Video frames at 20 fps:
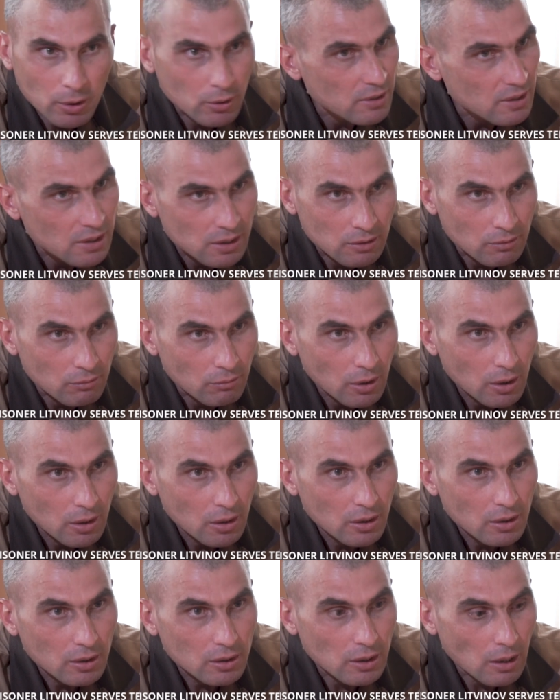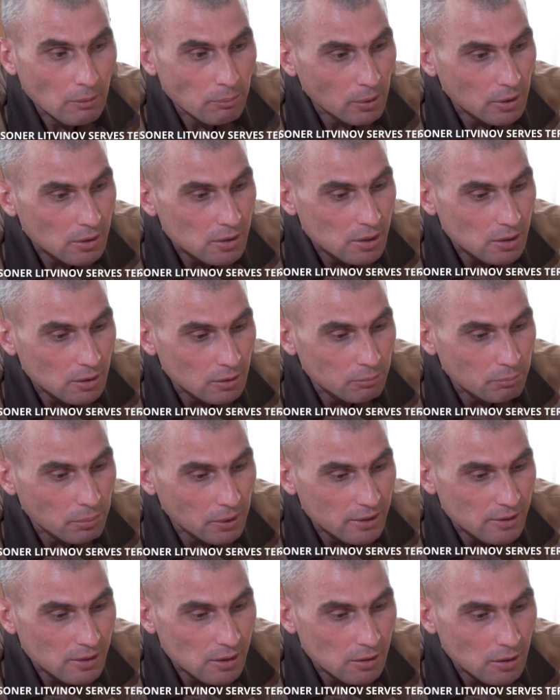actually, I didn't ask to serve the sentence.
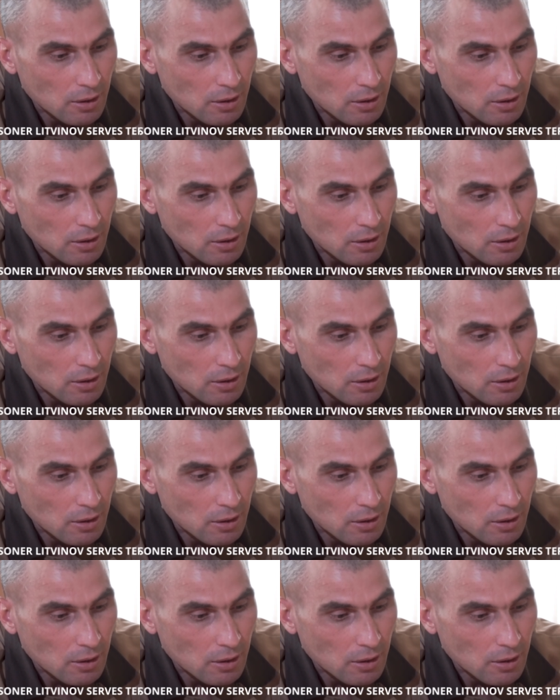I asked